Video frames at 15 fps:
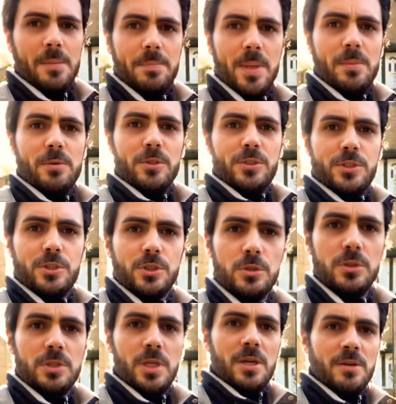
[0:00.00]
people
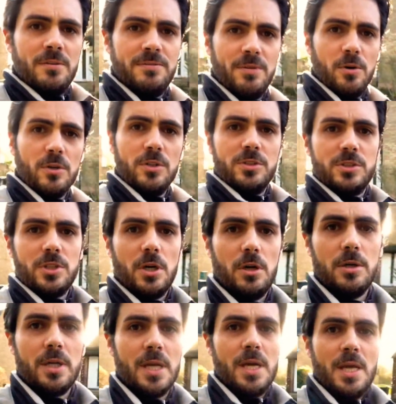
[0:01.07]
should focus
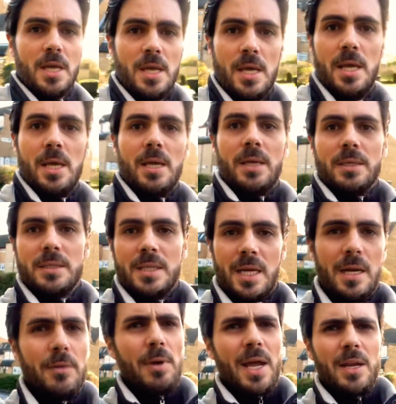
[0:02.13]
on kind
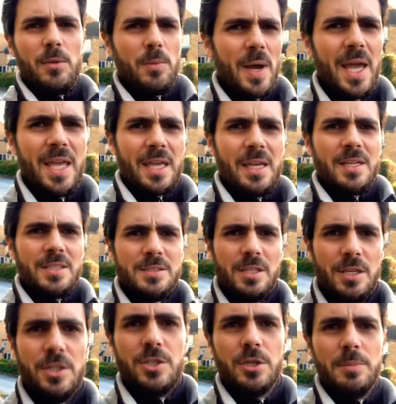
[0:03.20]
of right away. So
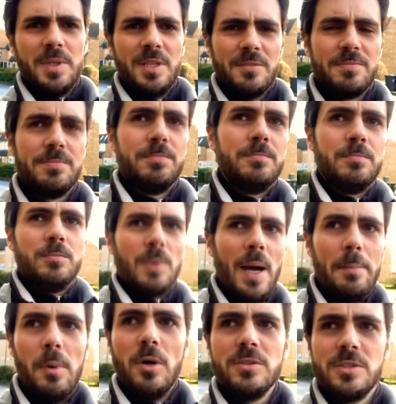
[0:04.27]
it should be
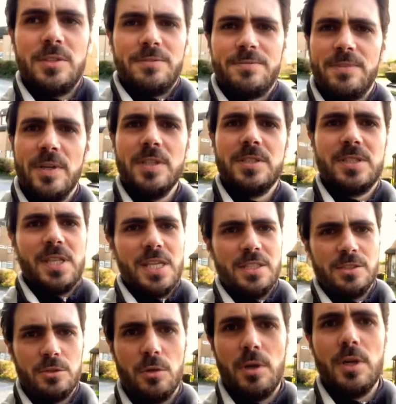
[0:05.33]
amongst the first
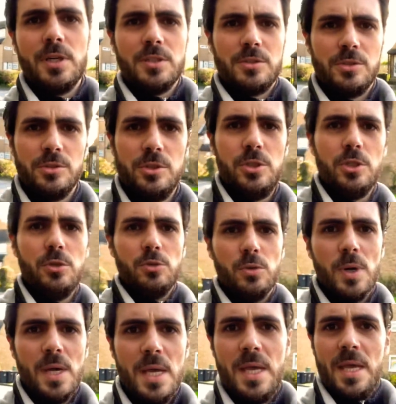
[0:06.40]
things you learn to do
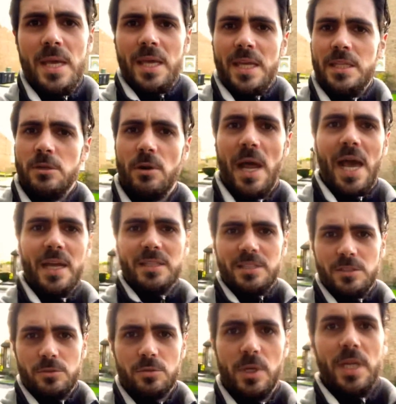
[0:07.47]
in your
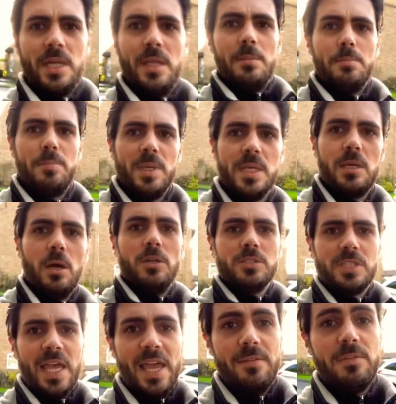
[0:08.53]
acting training,
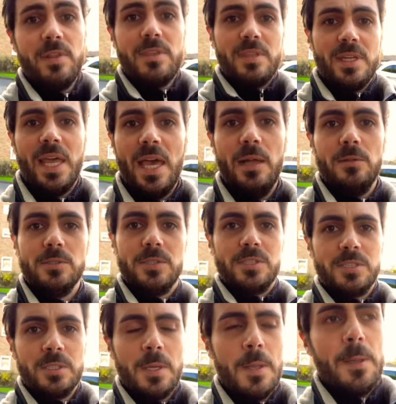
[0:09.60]
because everything
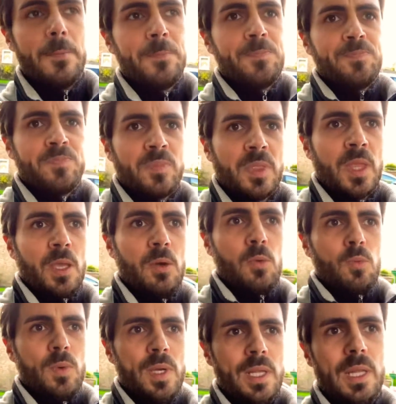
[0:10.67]
else
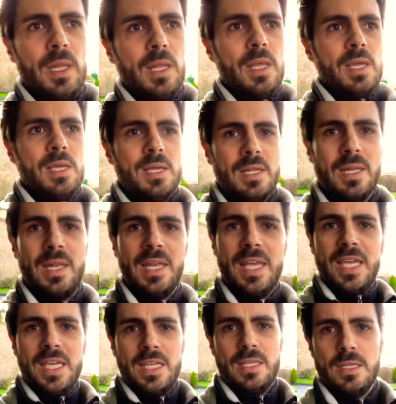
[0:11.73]
will
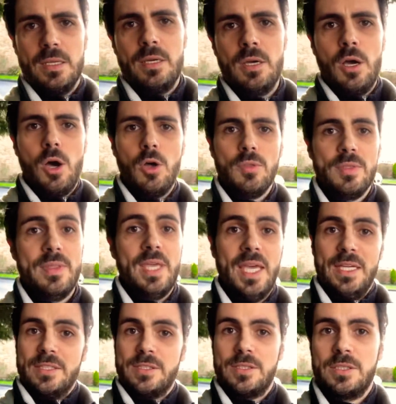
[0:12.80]
lean on
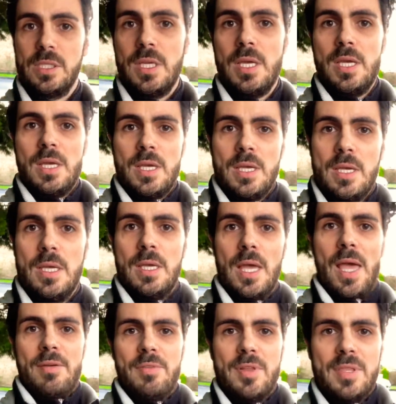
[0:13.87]
this.
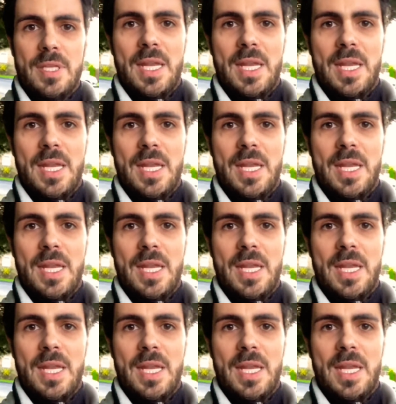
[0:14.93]
Everything